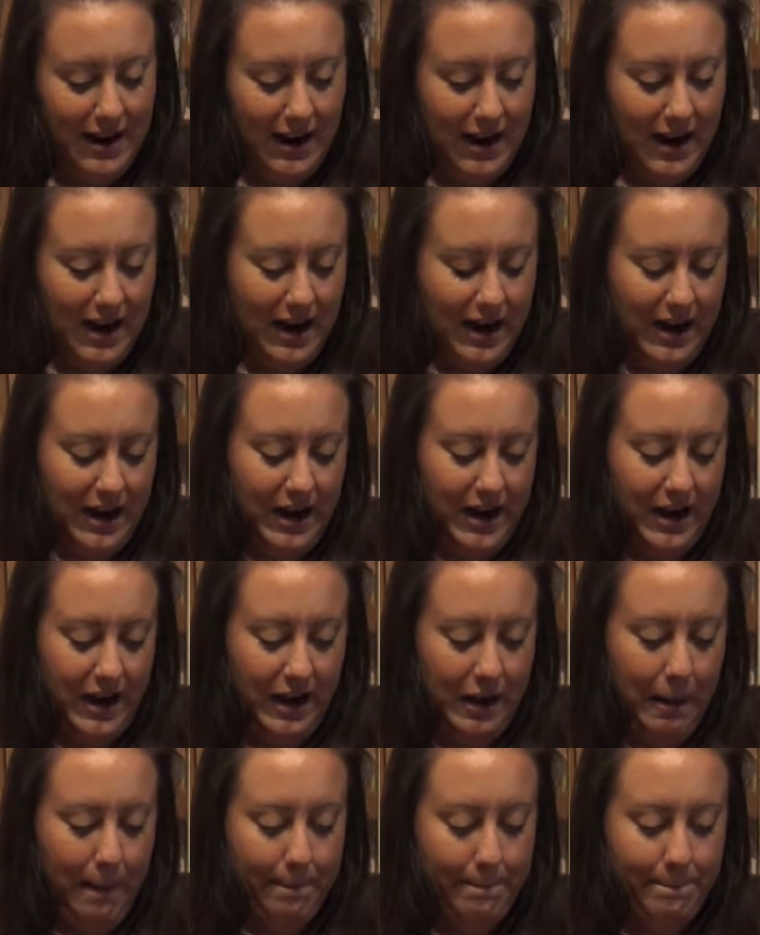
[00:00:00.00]

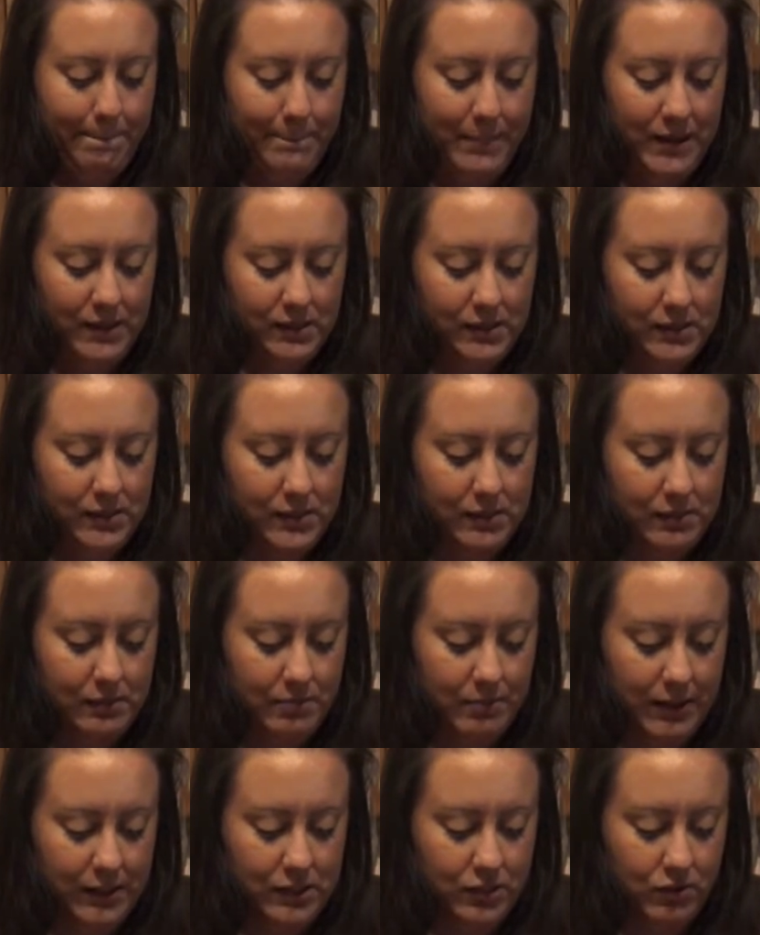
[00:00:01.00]
I mince
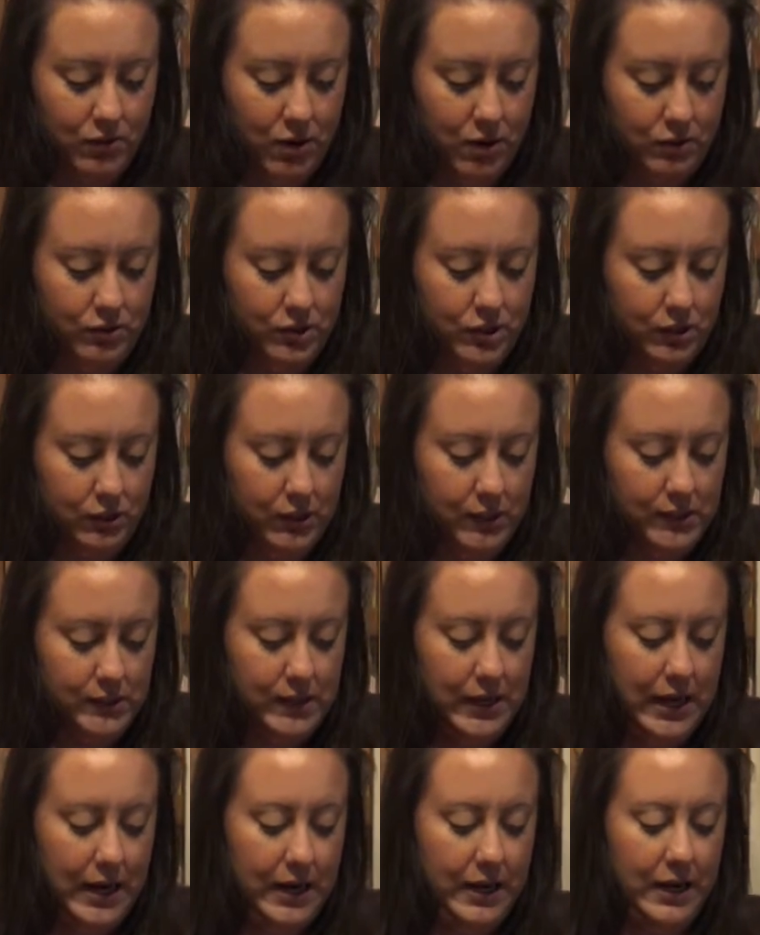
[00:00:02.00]
my serrano chilies
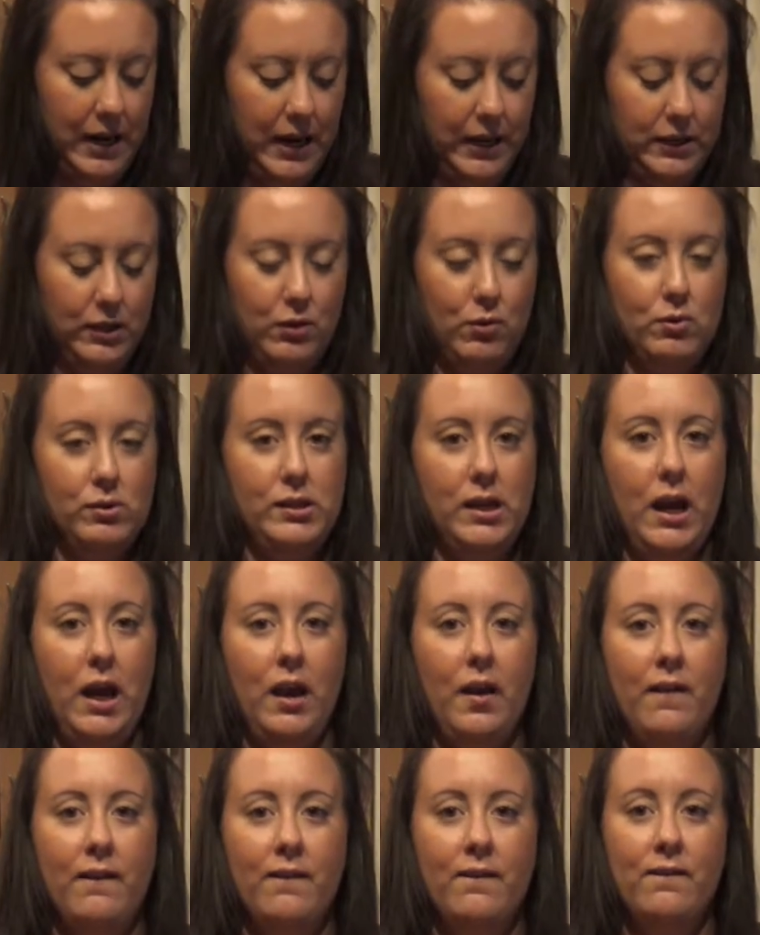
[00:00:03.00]
and I use
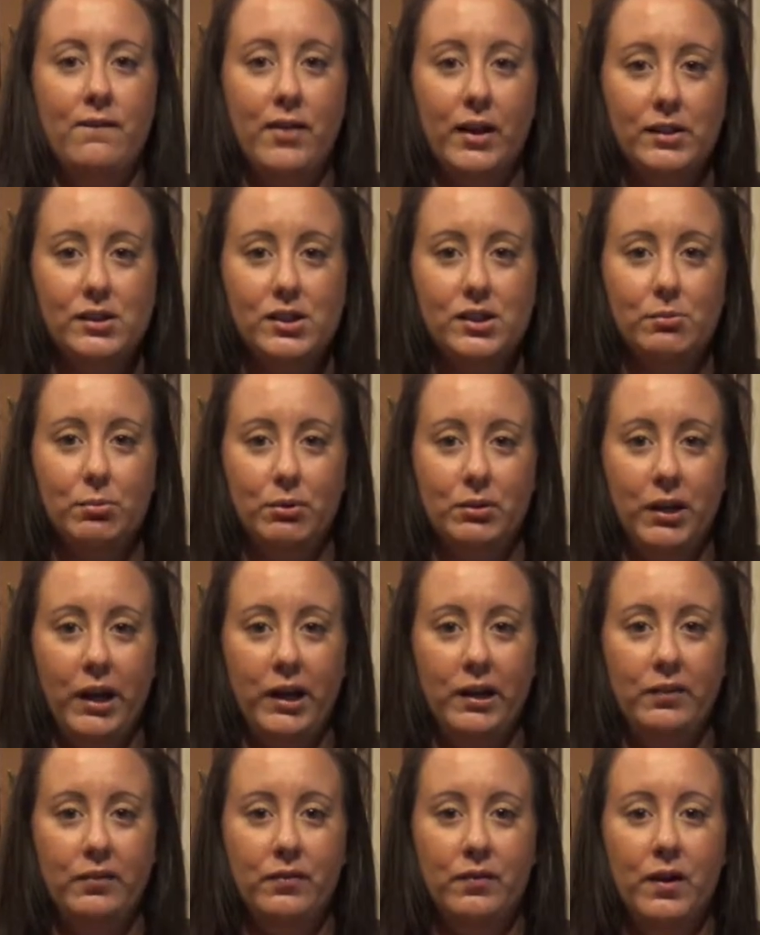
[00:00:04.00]
a vegetable
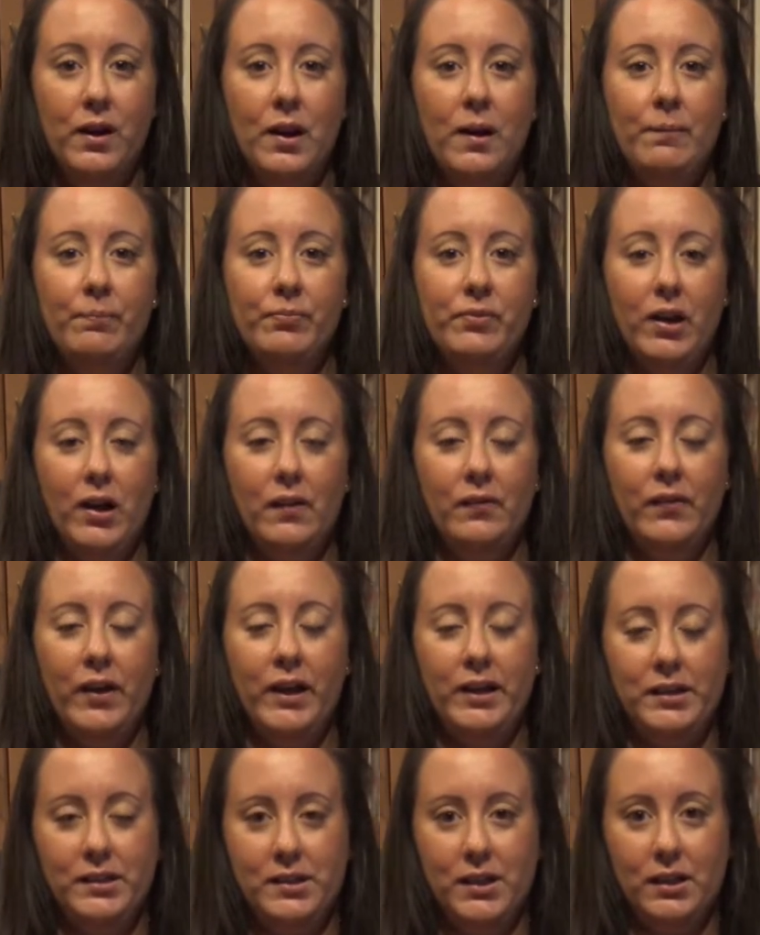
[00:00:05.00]
knife.
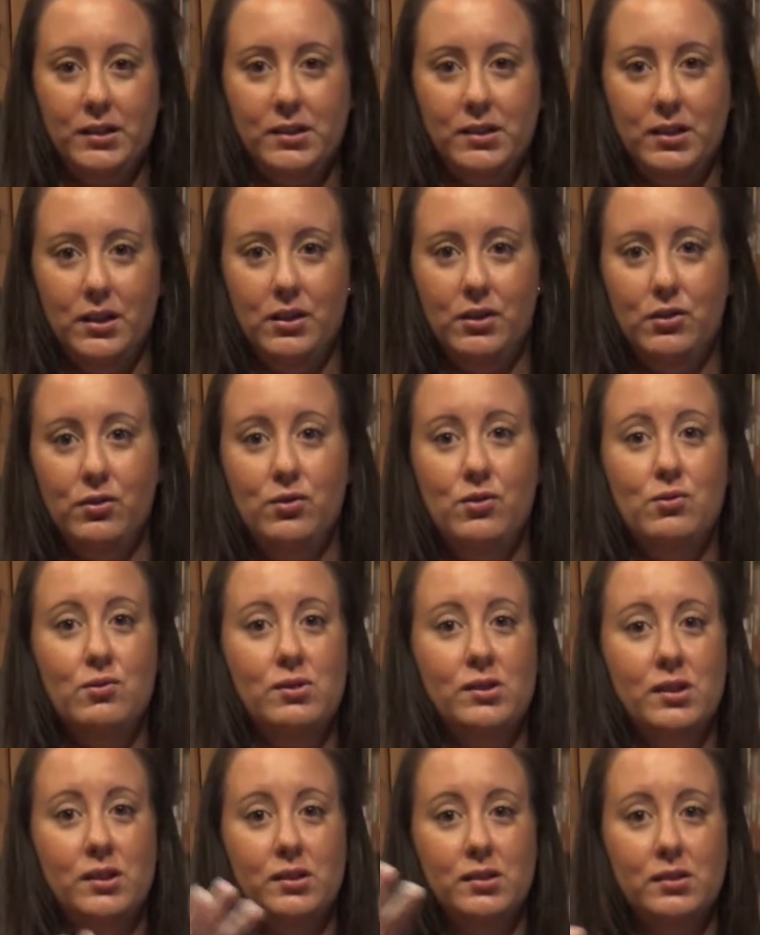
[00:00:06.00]
Unlike Dusty, who
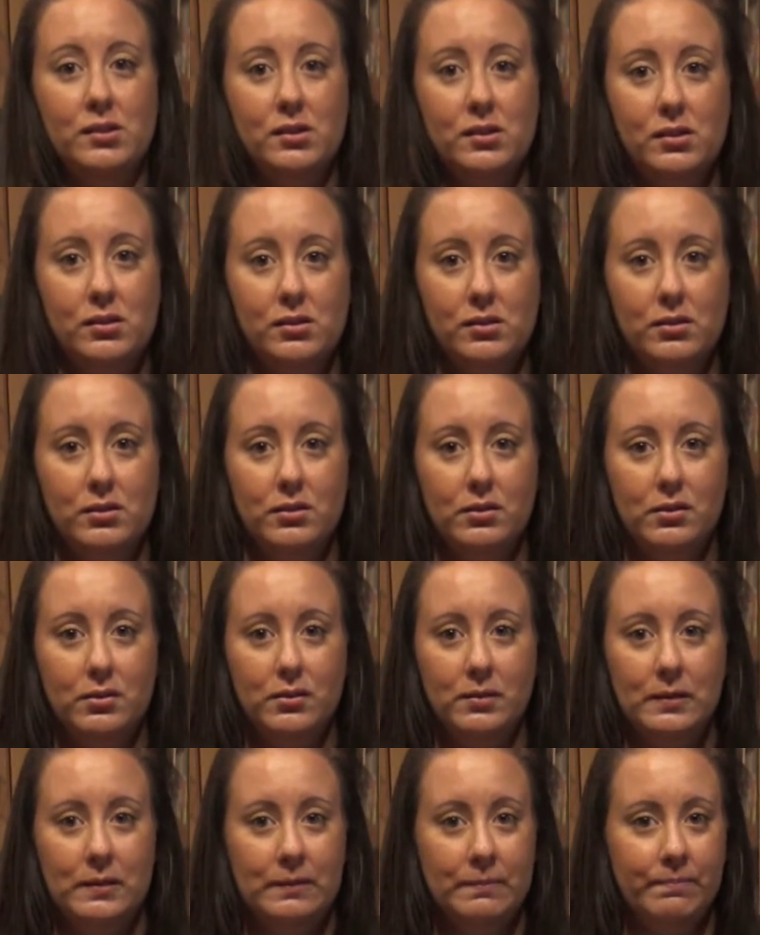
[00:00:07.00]
uses
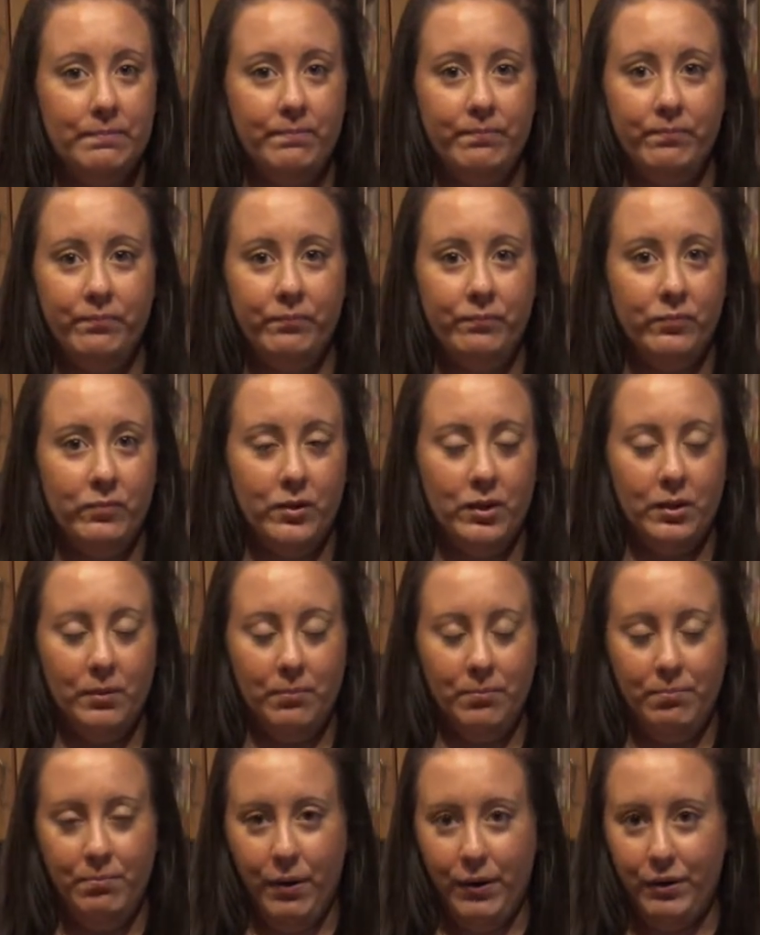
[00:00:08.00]

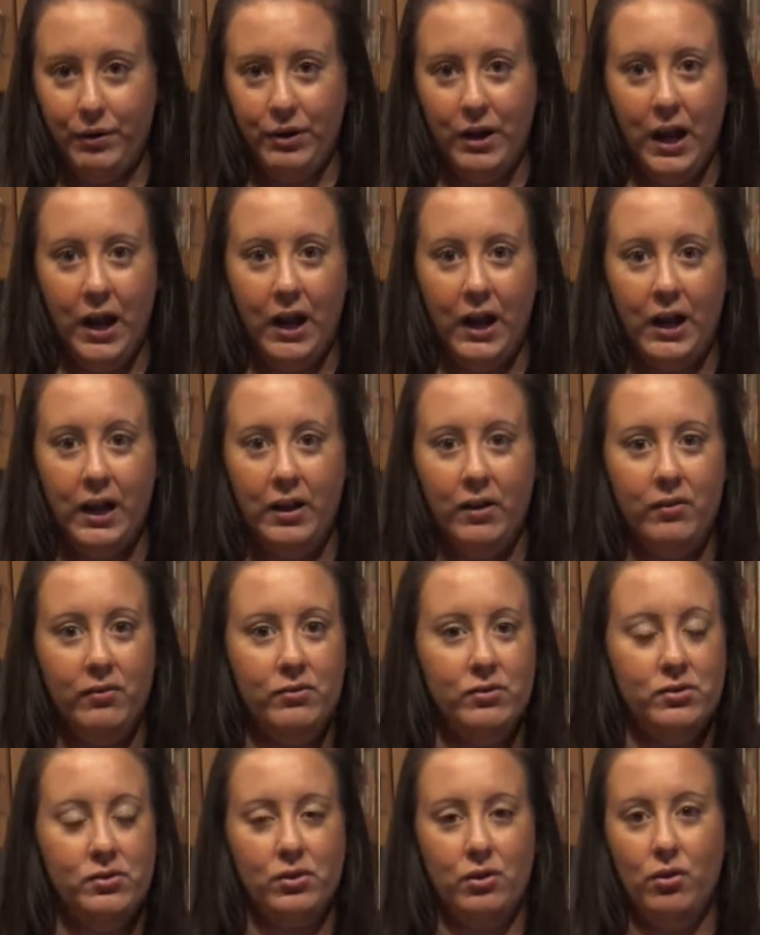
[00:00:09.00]
butter
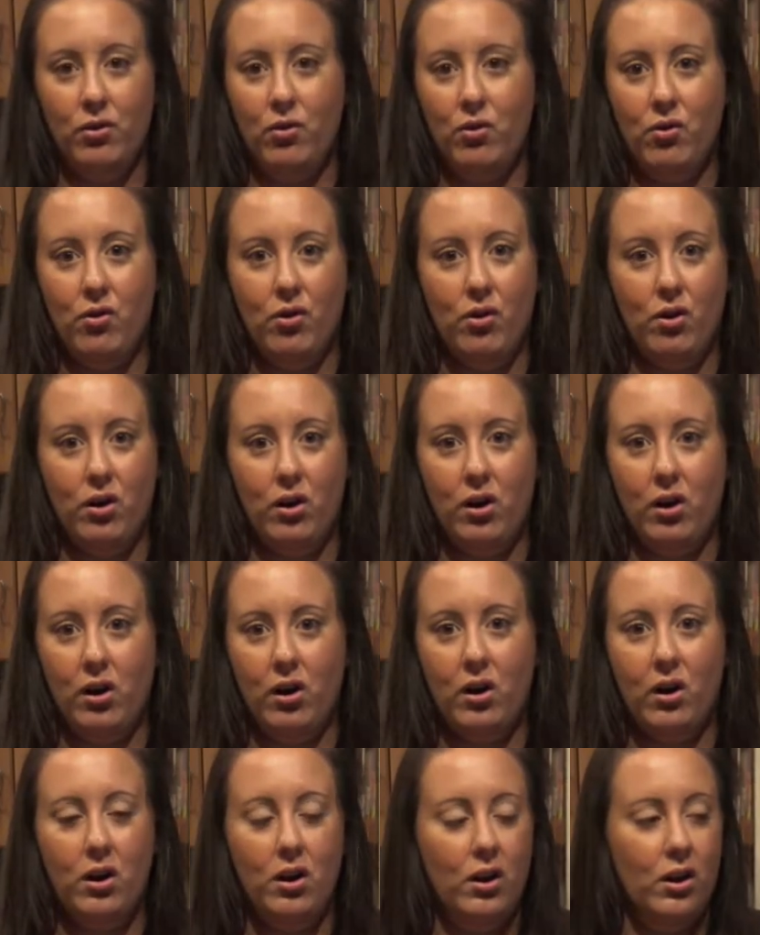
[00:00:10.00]
knives or